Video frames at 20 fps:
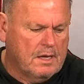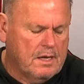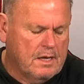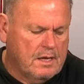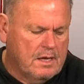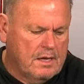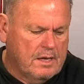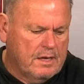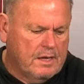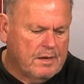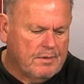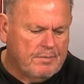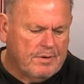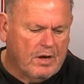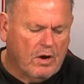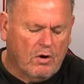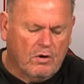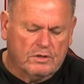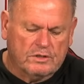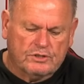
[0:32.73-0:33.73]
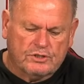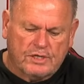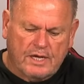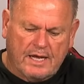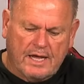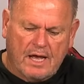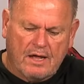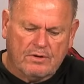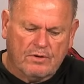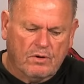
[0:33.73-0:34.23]
uh, it'd be hard to
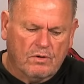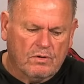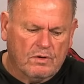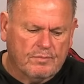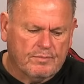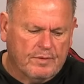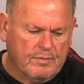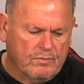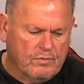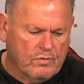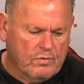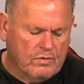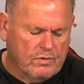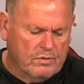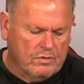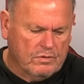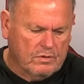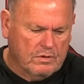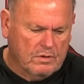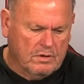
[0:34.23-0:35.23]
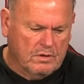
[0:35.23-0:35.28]
say. I'll know a little bit more,